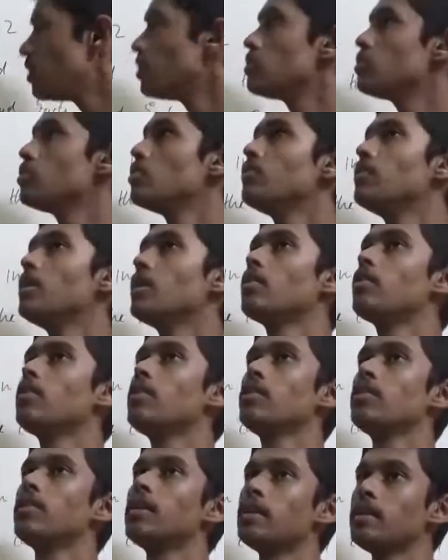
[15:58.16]
So we are
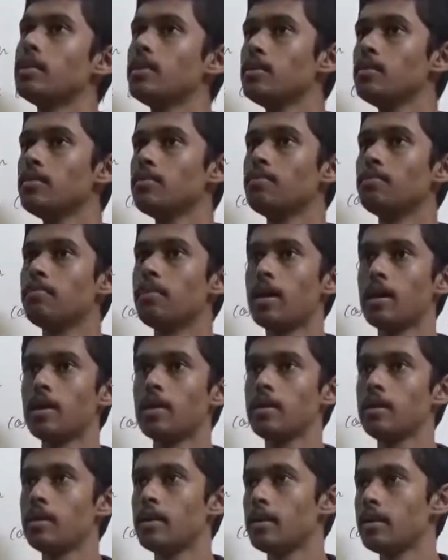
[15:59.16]
going to get a
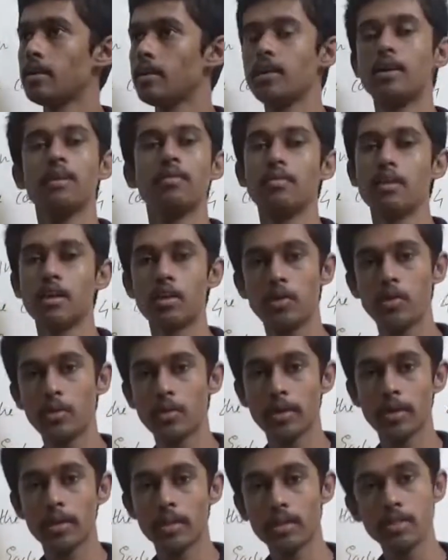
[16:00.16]
parallel line. Yeah, we are going
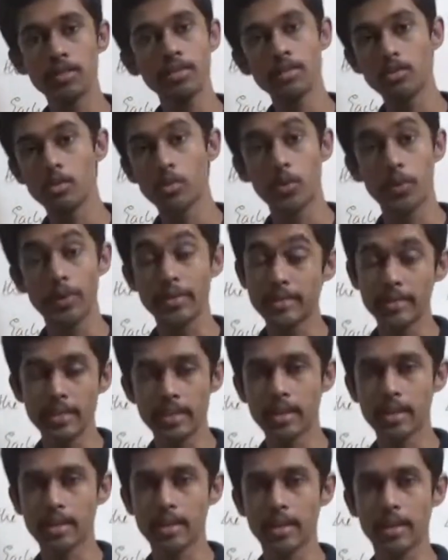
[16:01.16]
to get a
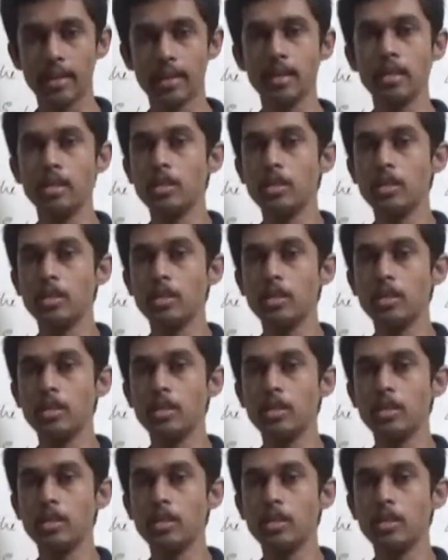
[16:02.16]
coincident line.